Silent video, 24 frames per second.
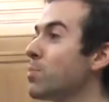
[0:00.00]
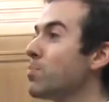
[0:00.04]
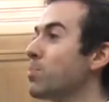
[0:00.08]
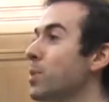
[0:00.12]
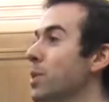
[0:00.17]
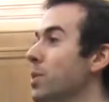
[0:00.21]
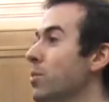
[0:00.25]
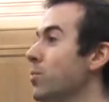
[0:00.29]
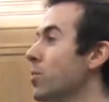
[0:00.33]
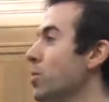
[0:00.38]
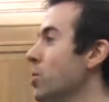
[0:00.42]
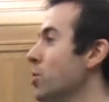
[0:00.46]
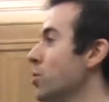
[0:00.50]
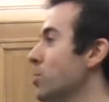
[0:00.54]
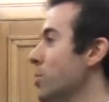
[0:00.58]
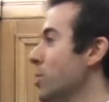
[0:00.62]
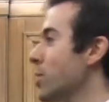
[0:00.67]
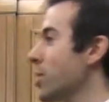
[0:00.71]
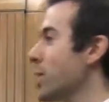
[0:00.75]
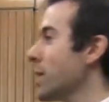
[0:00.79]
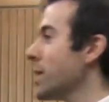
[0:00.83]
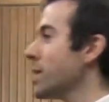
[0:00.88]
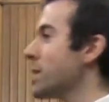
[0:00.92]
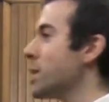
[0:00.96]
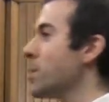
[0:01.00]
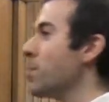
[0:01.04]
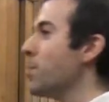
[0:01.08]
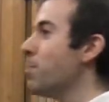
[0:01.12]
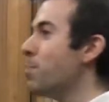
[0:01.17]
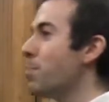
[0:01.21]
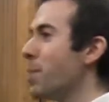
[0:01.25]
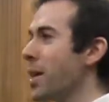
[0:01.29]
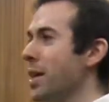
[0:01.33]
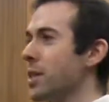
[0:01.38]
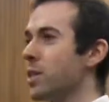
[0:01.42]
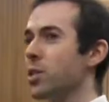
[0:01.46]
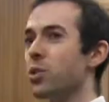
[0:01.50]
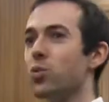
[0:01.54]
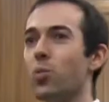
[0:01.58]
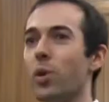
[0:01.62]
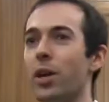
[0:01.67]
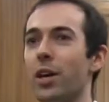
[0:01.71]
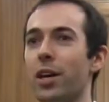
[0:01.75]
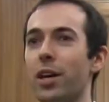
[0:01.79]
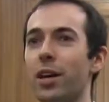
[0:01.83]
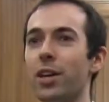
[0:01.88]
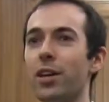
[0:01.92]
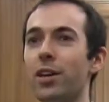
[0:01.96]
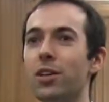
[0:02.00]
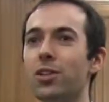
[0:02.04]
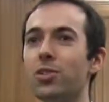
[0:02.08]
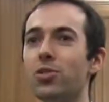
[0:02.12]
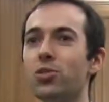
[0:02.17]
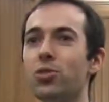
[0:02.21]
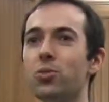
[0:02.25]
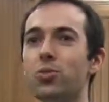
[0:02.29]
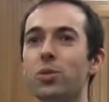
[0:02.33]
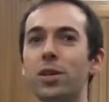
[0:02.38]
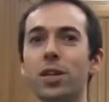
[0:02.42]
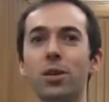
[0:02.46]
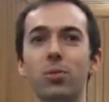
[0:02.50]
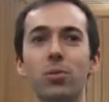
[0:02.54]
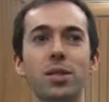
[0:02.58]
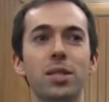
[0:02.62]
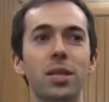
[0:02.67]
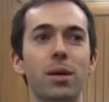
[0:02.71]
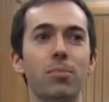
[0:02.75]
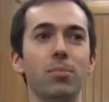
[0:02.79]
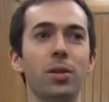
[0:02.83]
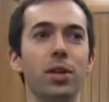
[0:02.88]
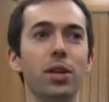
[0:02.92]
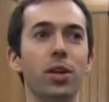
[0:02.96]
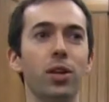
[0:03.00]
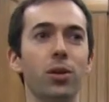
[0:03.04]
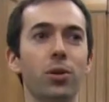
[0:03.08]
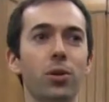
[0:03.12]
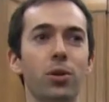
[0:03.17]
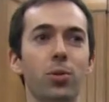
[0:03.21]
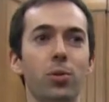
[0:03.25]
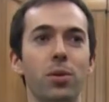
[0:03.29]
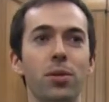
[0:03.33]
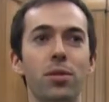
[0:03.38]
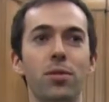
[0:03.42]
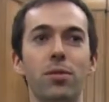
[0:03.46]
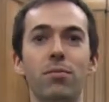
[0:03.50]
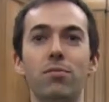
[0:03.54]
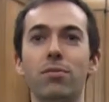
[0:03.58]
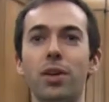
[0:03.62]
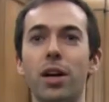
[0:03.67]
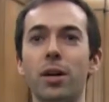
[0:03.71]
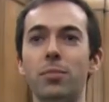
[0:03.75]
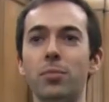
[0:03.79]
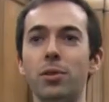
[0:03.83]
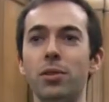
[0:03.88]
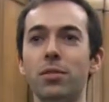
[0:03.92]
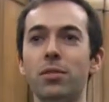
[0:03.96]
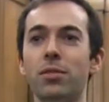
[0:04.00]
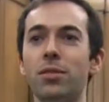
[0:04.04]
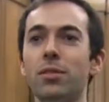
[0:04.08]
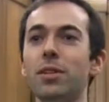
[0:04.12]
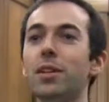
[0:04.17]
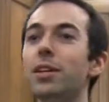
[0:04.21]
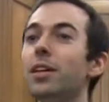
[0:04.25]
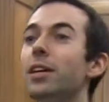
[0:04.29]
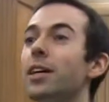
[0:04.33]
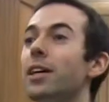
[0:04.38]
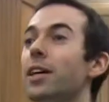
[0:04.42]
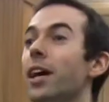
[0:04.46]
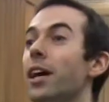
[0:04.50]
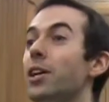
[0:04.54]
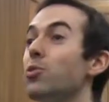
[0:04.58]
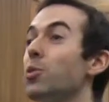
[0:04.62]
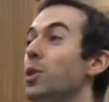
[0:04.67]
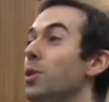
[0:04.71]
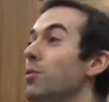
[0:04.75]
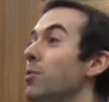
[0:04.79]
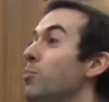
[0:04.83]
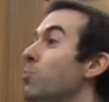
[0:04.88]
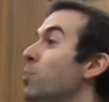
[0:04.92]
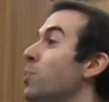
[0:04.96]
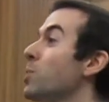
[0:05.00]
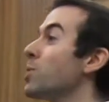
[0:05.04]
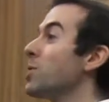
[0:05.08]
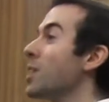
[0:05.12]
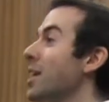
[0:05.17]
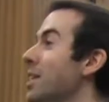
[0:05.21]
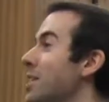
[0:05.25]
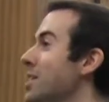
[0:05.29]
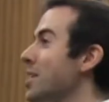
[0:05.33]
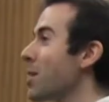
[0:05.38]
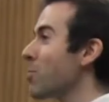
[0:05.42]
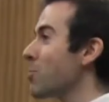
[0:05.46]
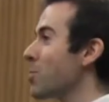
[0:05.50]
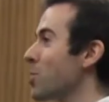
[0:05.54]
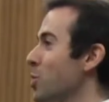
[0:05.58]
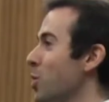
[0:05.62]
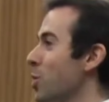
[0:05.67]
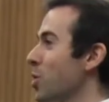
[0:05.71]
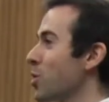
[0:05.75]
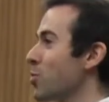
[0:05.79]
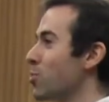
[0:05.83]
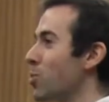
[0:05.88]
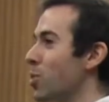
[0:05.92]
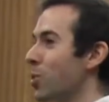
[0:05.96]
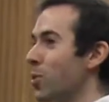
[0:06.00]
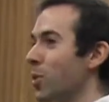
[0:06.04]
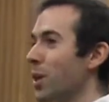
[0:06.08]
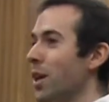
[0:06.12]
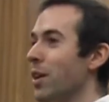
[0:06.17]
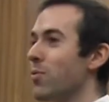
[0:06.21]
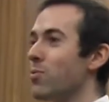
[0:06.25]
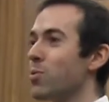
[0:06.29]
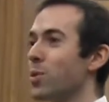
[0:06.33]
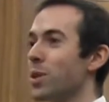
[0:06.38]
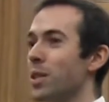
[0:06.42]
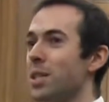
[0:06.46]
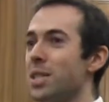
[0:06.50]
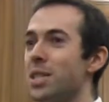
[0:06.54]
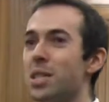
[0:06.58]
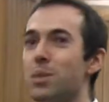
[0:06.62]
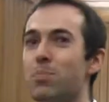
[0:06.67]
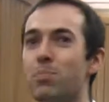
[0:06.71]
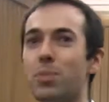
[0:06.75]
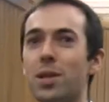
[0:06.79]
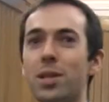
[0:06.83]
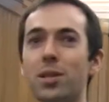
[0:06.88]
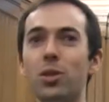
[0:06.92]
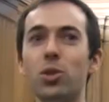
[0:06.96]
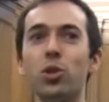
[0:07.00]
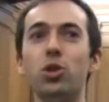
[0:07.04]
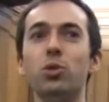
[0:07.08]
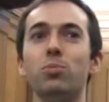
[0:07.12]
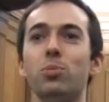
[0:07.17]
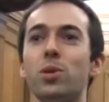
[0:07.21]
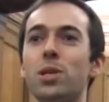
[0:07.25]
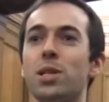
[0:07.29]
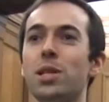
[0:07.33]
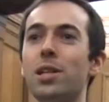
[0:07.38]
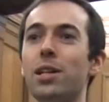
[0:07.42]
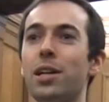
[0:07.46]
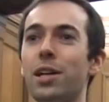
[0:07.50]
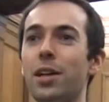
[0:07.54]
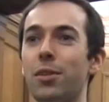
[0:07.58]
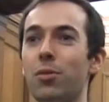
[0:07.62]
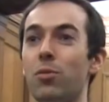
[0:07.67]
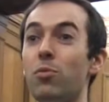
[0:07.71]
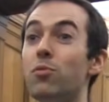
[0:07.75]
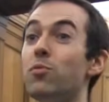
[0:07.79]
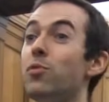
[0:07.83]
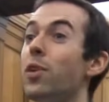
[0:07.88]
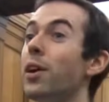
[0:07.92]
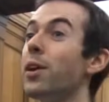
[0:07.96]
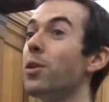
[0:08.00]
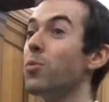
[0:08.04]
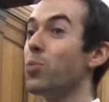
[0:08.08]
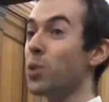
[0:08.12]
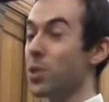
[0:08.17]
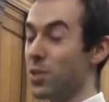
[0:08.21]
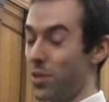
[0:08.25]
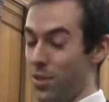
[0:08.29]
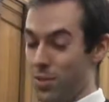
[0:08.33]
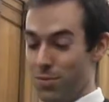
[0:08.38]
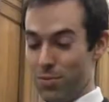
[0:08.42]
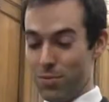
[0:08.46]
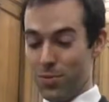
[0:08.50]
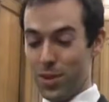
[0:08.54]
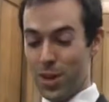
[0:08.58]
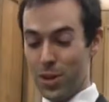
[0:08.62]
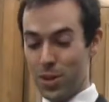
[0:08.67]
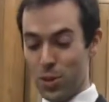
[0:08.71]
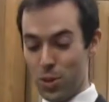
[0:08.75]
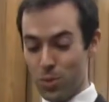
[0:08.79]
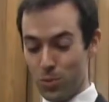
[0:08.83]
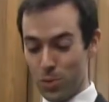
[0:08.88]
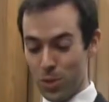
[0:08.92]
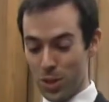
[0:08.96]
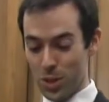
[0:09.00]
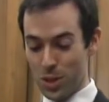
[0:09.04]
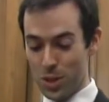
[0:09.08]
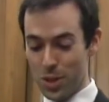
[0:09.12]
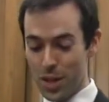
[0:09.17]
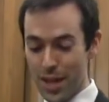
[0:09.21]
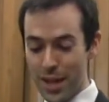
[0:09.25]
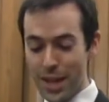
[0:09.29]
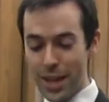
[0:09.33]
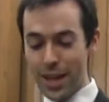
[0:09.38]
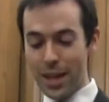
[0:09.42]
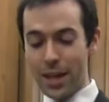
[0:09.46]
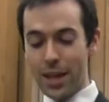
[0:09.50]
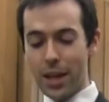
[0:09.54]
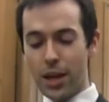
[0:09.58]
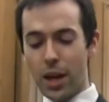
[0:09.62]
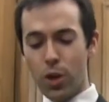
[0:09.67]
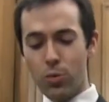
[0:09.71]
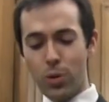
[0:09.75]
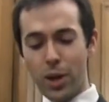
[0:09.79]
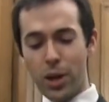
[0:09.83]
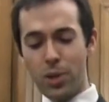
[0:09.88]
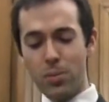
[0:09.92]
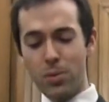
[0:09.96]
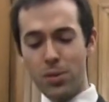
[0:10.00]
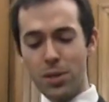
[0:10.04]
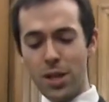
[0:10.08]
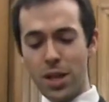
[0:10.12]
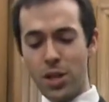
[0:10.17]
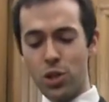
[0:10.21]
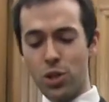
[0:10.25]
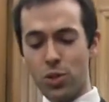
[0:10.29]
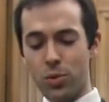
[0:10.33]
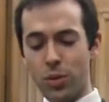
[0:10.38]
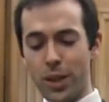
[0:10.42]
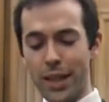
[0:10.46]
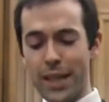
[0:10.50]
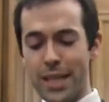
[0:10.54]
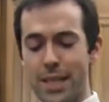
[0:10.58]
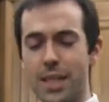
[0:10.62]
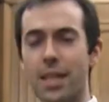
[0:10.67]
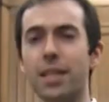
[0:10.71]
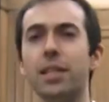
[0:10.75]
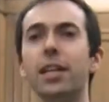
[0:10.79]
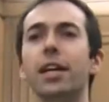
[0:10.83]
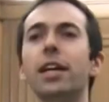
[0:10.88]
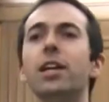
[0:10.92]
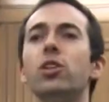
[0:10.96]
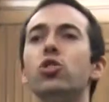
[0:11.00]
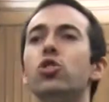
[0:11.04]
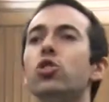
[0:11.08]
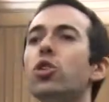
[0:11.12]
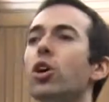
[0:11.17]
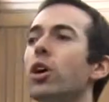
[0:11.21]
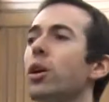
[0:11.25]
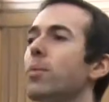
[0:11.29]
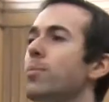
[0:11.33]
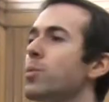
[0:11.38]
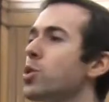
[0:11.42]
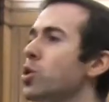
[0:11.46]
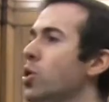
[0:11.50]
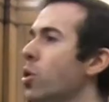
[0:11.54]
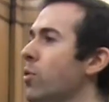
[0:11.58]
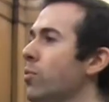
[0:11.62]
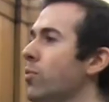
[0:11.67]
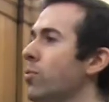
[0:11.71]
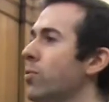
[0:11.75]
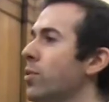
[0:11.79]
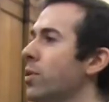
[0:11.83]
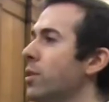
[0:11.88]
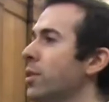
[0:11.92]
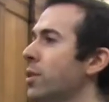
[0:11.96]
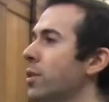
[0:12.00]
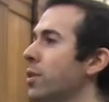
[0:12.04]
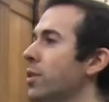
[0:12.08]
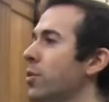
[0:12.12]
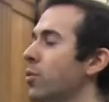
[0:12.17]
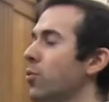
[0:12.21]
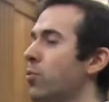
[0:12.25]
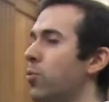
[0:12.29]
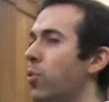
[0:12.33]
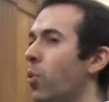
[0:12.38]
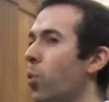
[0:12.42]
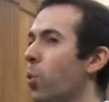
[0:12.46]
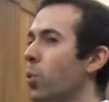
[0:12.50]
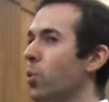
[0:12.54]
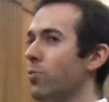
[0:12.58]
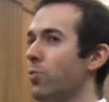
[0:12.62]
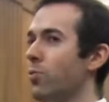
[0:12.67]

bit of humor is the best way to deal with something going on in the environment. And you can even pretend something's going wrong if you can spin a humorous line. Very witty, very humorous. A recommendation, he said in terms of 4 or